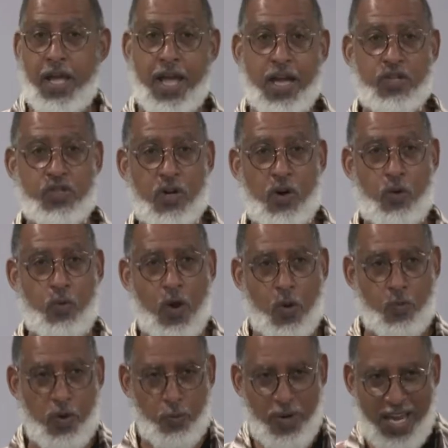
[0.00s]
And so
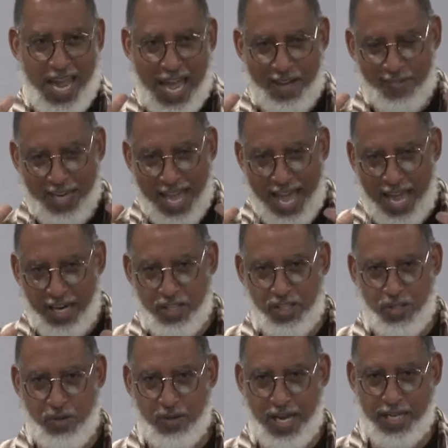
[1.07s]
when we have an
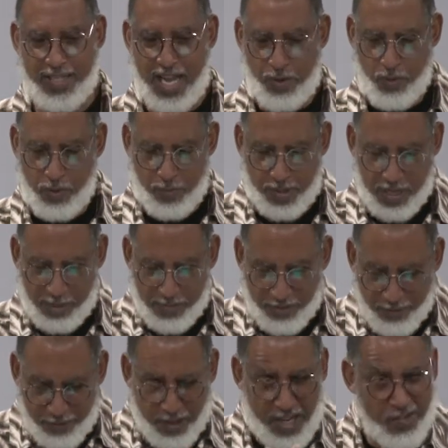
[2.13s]
attitude like that, we're
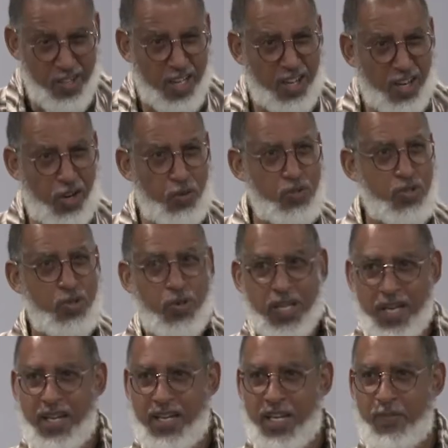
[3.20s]
becoming very close to
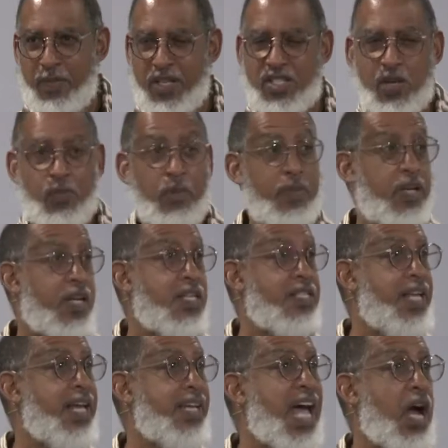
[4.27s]
condemning someone because
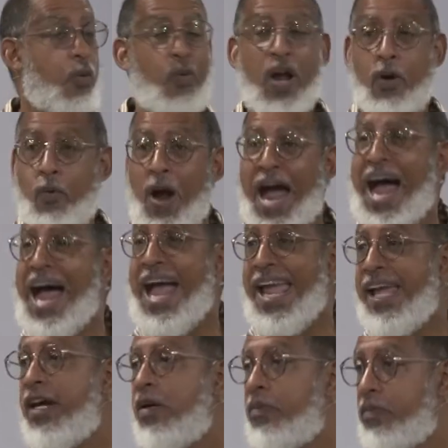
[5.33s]
they're not where I
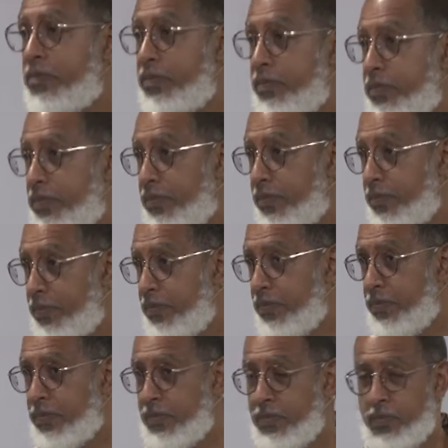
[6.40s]
am.
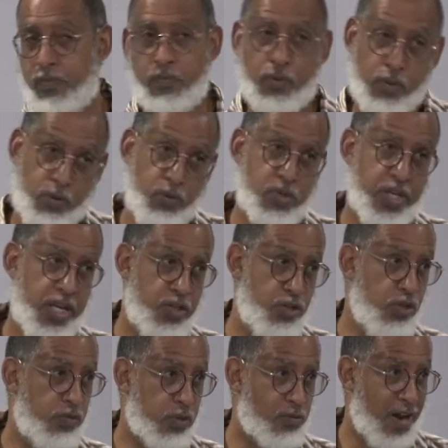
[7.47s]
Who says
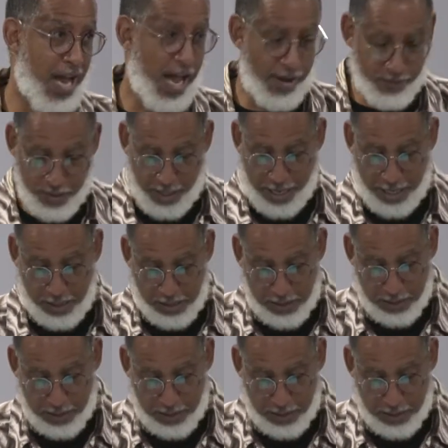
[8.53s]
you've arrived yet?